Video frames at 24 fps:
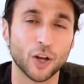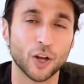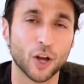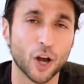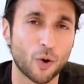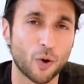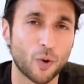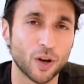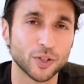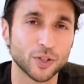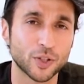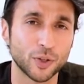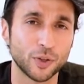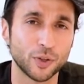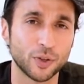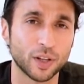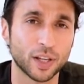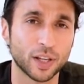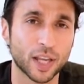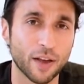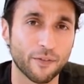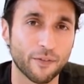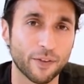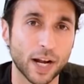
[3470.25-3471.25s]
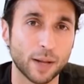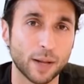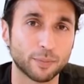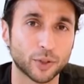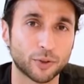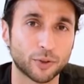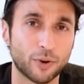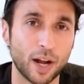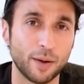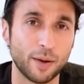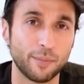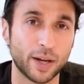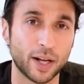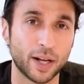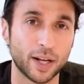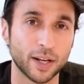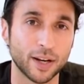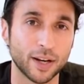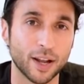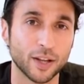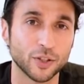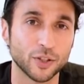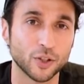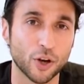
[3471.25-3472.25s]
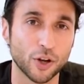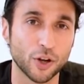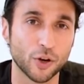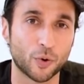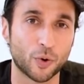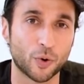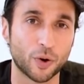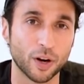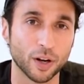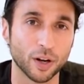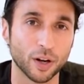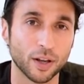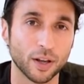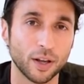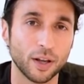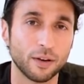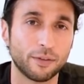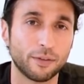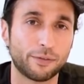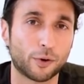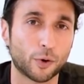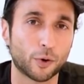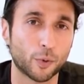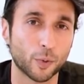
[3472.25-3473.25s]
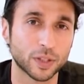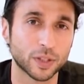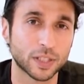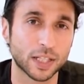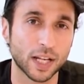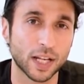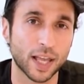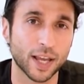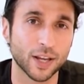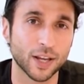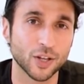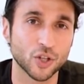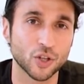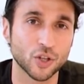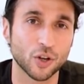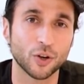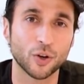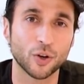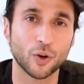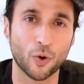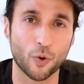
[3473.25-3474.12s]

Go on to kevinabdurrahman.org forward slash